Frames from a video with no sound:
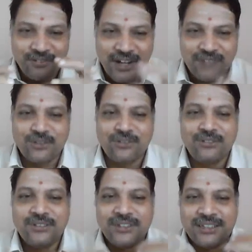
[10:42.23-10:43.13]
we have
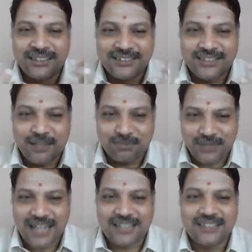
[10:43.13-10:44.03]
to
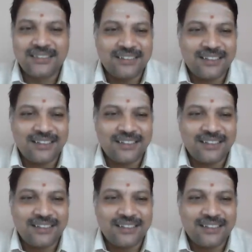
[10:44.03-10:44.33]
subtract